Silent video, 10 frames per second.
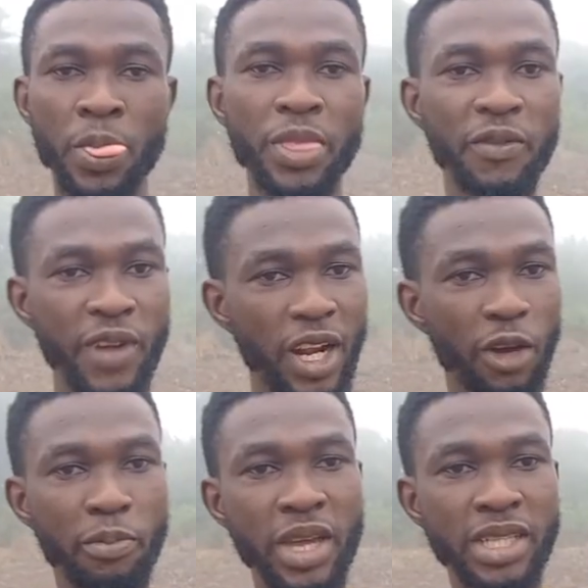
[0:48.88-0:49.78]

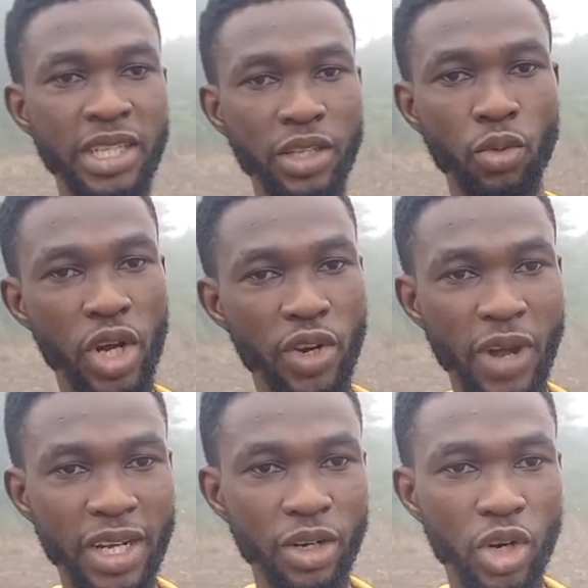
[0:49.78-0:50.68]
development in the world of
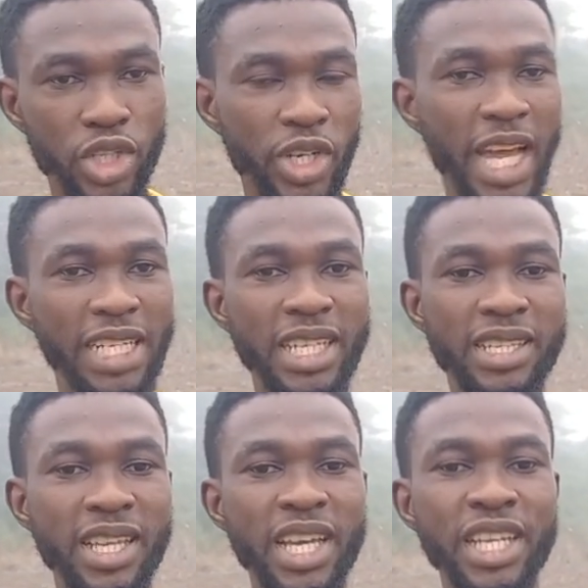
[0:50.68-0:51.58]
agriculture, that
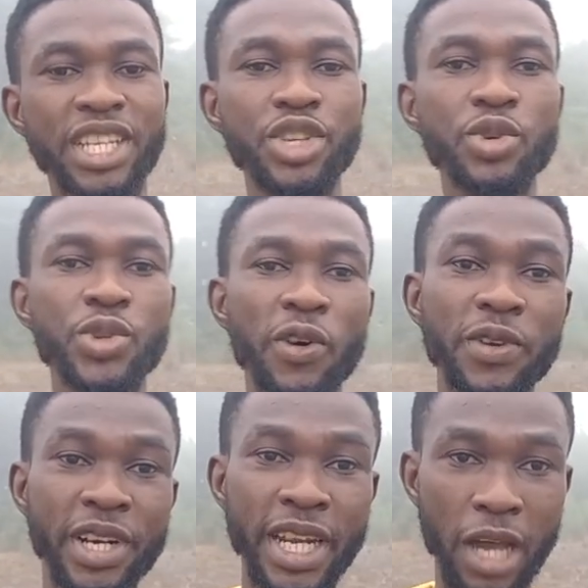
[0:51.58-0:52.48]
is the use
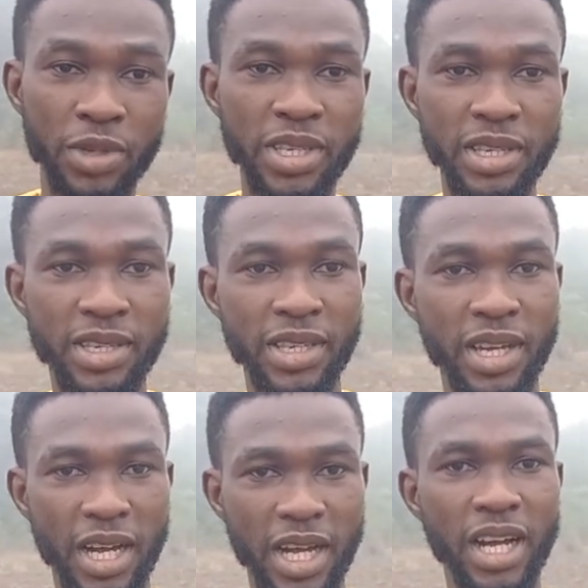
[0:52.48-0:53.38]
of greenhouses.
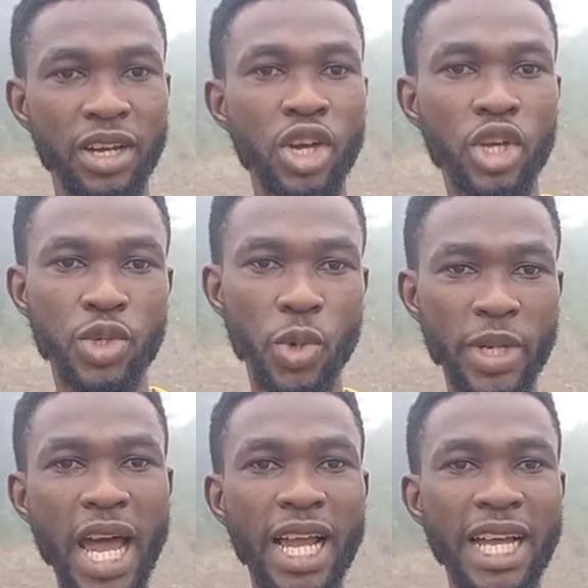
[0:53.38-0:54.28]
So
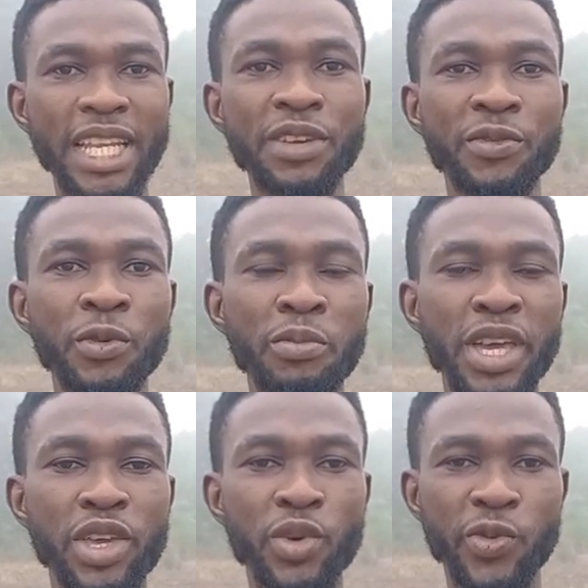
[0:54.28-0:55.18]
that can even
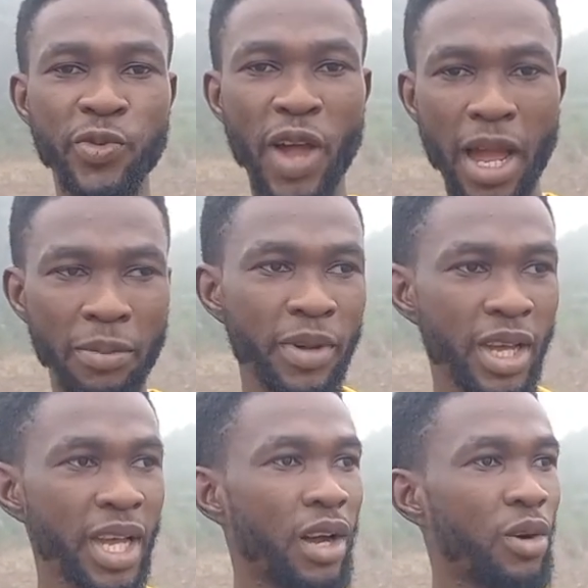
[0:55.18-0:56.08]
make you farm
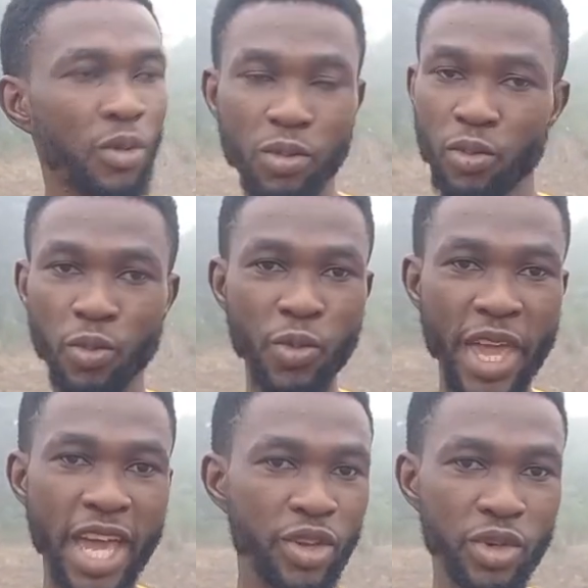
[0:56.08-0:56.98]

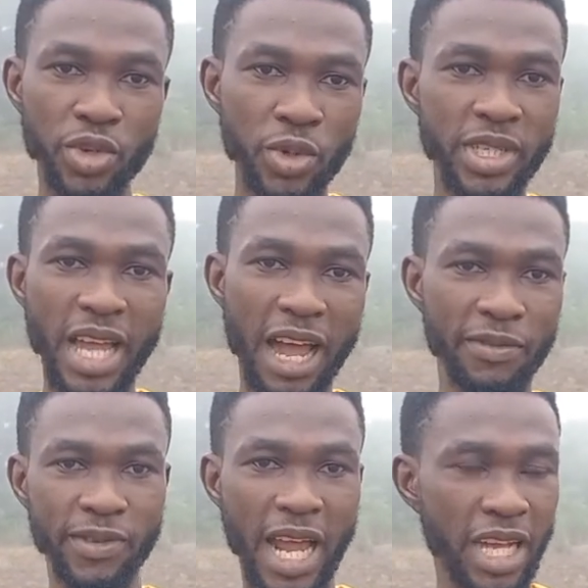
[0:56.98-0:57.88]
where you don't
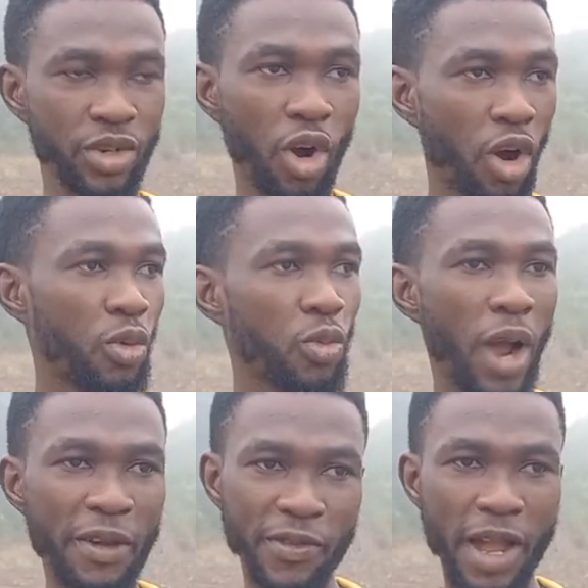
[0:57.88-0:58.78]
have land, or
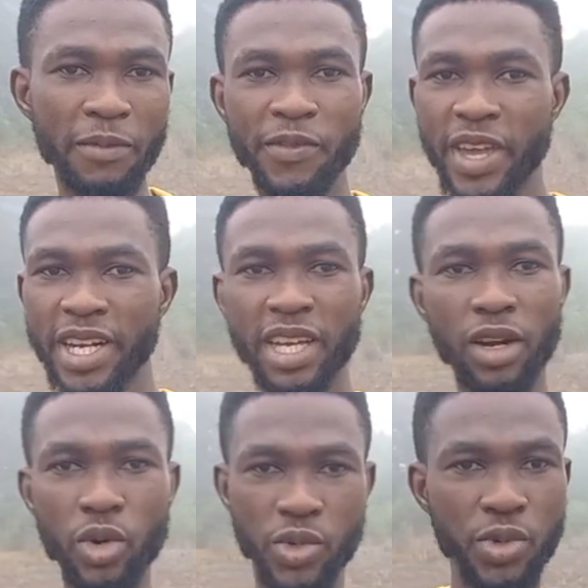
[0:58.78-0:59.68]
farm very
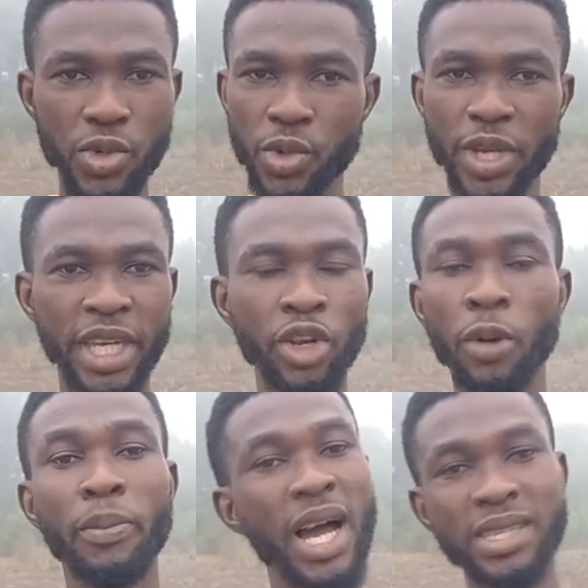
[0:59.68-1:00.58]
close to you in
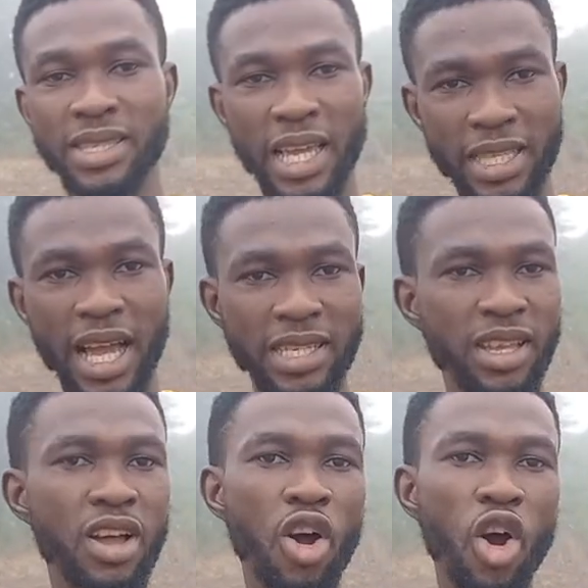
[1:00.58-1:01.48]
urban centers.
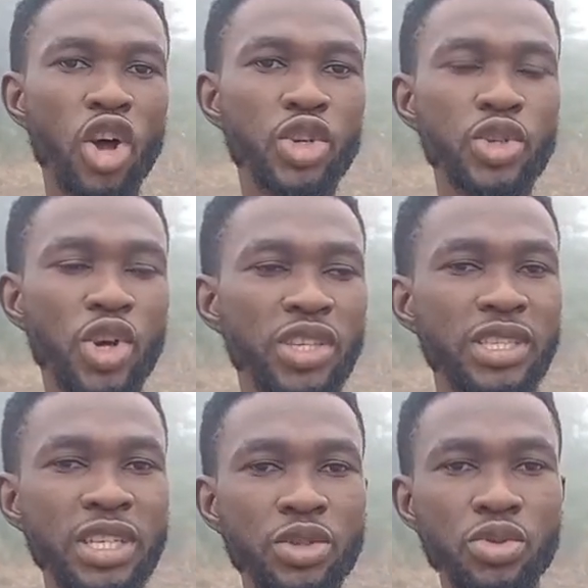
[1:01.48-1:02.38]
All you just
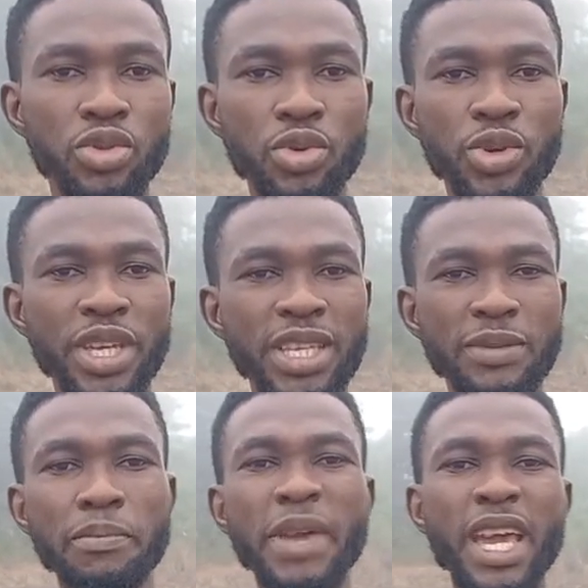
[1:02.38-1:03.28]
need to do
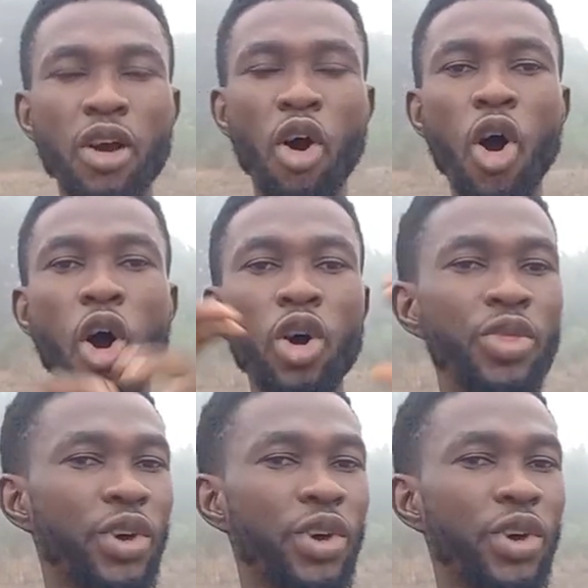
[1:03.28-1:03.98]
is make all